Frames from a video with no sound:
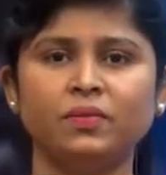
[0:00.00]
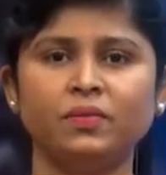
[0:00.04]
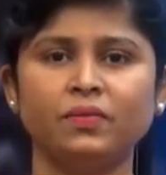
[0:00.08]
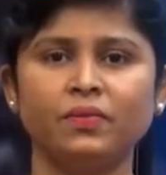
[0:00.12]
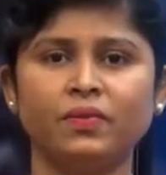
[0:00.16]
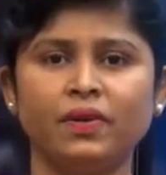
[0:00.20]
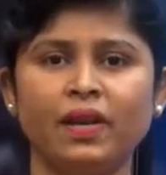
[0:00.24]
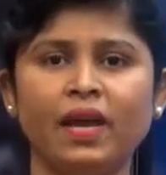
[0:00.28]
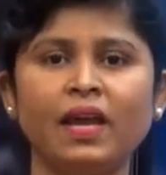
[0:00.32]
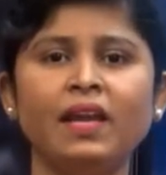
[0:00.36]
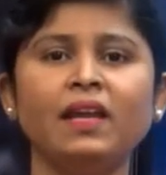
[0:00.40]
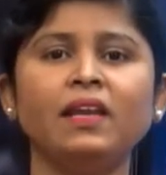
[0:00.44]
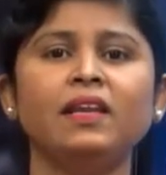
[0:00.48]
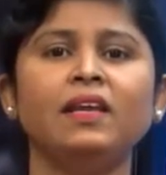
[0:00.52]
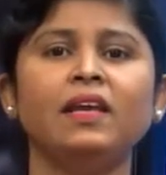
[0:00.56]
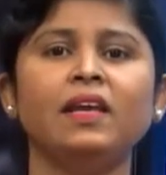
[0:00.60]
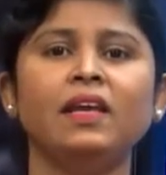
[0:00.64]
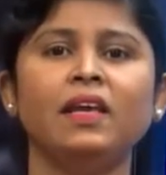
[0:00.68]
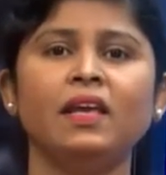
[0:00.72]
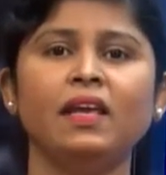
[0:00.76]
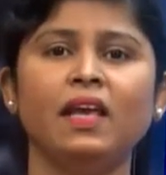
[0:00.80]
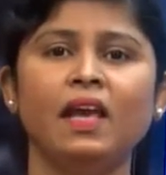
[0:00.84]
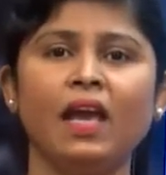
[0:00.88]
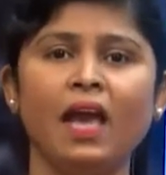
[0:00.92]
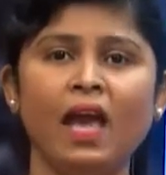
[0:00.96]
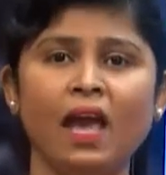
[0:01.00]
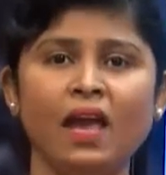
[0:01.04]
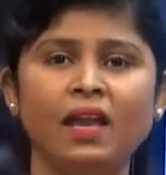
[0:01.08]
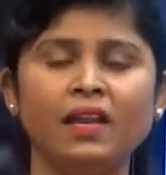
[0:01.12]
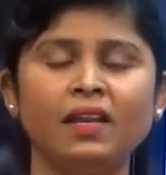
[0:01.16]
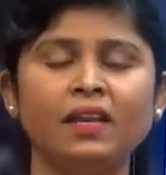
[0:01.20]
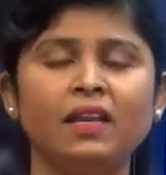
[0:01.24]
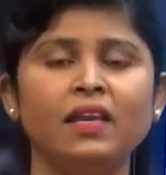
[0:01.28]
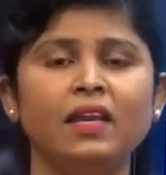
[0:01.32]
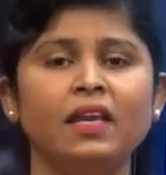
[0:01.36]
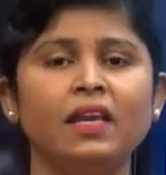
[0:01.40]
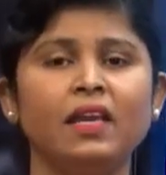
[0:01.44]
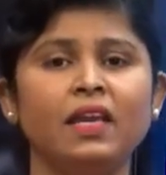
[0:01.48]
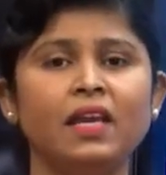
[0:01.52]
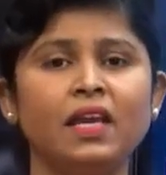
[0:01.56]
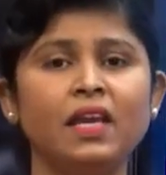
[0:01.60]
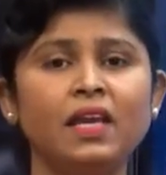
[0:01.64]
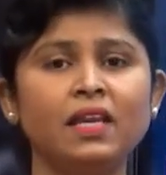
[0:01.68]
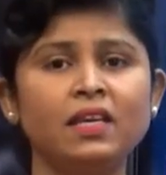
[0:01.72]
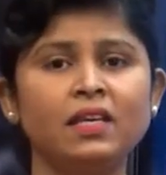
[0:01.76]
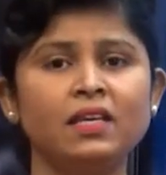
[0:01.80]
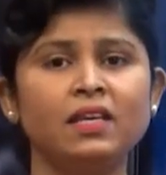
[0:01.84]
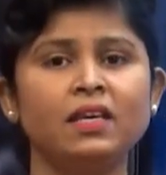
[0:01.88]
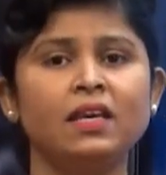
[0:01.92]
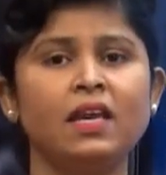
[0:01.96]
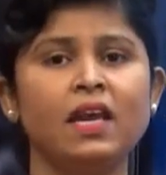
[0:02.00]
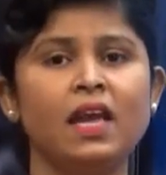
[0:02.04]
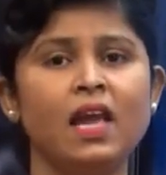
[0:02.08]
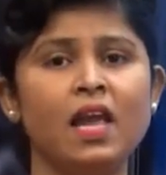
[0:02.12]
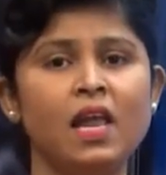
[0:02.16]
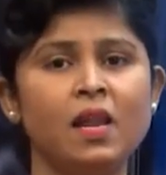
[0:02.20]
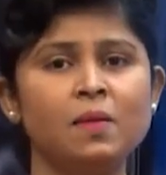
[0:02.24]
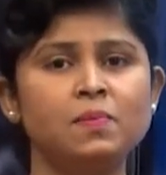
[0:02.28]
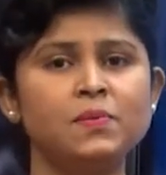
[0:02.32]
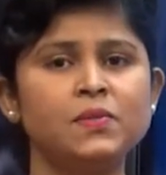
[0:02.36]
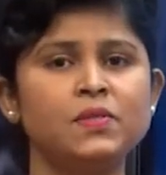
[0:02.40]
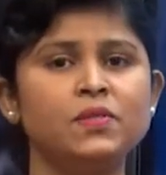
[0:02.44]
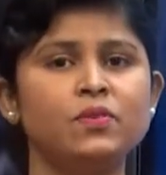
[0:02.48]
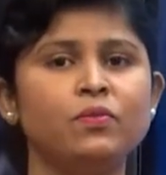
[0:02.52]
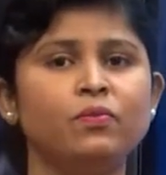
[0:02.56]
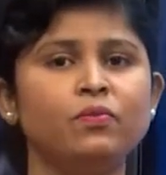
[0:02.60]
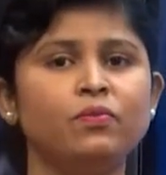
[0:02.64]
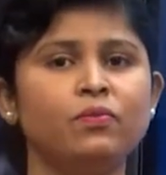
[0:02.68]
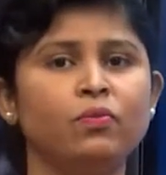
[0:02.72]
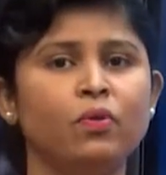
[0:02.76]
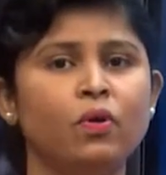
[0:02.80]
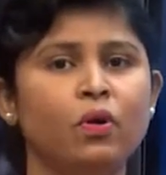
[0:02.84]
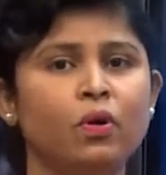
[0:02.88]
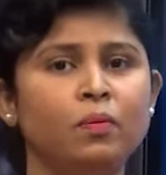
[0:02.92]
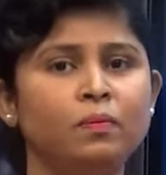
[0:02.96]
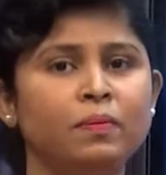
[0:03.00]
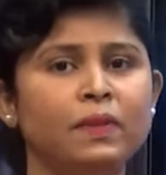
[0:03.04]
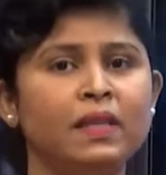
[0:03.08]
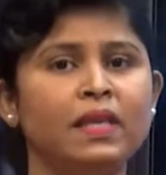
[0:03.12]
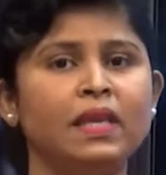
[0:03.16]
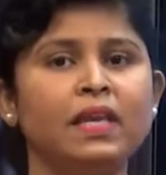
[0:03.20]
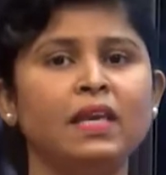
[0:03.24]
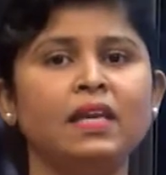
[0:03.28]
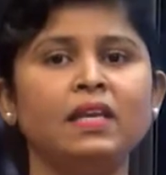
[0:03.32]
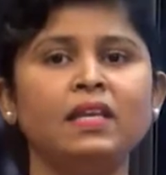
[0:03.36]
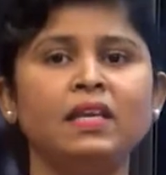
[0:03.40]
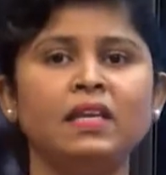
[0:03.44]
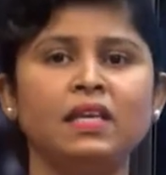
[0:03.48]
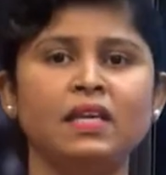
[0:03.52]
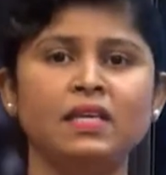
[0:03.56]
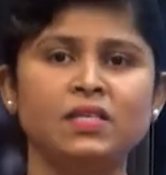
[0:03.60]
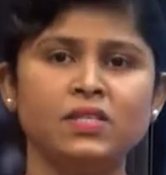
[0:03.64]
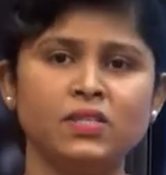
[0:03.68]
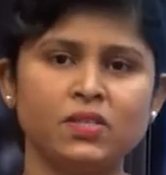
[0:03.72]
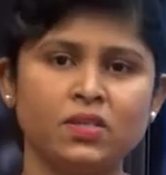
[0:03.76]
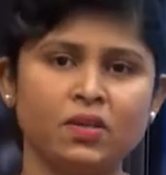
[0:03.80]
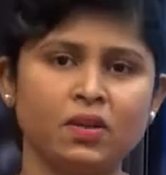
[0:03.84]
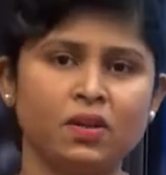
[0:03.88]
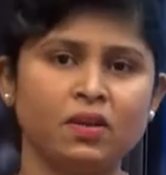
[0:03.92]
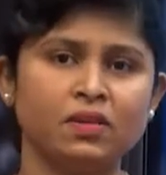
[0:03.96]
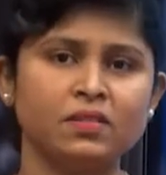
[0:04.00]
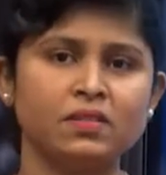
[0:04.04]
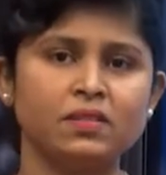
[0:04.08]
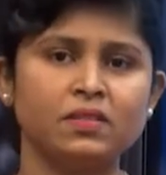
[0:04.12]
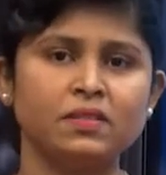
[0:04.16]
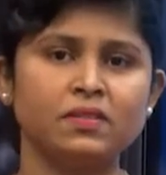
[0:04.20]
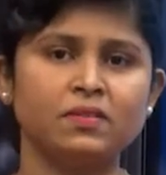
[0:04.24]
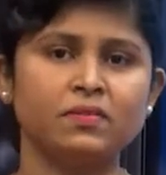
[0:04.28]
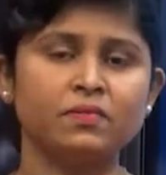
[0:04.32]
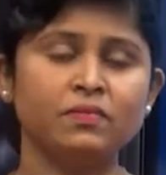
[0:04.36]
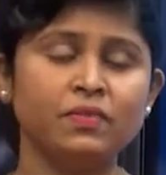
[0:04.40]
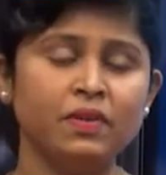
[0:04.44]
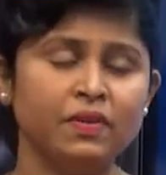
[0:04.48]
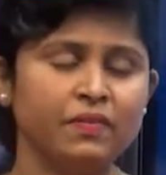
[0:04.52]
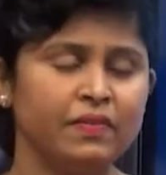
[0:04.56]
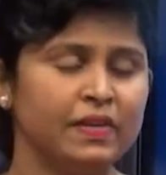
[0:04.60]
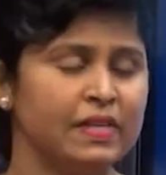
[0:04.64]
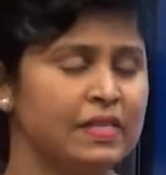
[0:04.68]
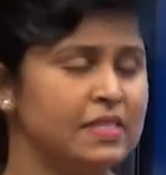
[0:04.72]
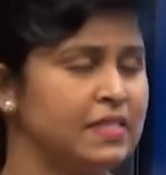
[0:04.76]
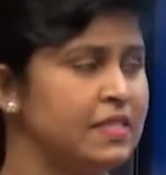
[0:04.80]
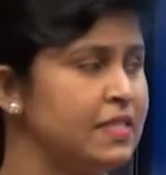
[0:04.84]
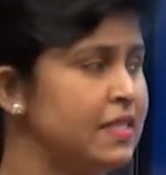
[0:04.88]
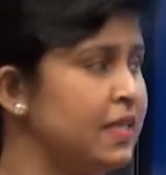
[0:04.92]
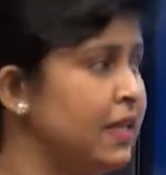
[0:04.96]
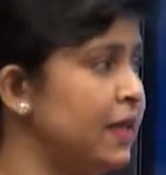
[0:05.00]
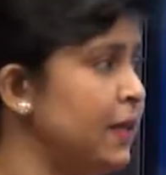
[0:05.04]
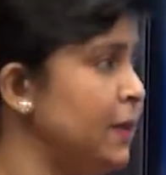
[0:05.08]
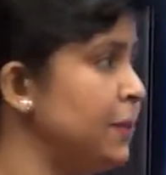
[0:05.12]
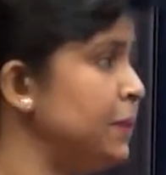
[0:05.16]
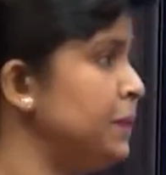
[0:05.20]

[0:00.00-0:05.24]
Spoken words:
right? And it helps to form the igneous rocks. We will see.